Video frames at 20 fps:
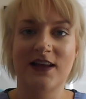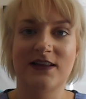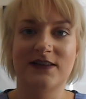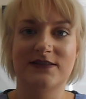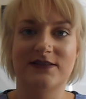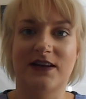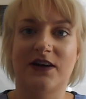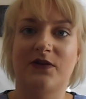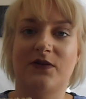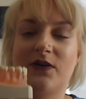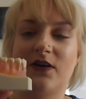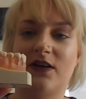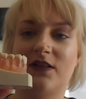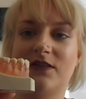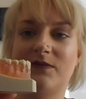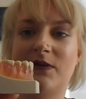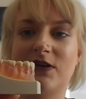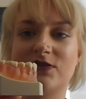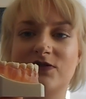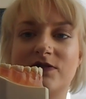So
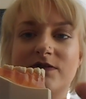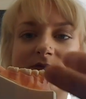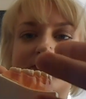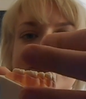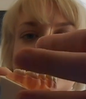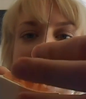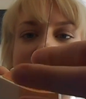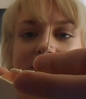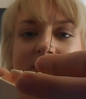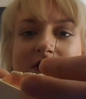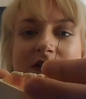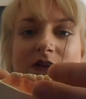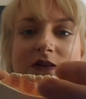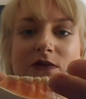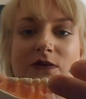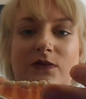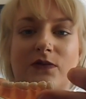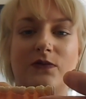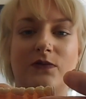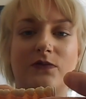the model,
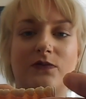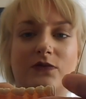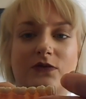you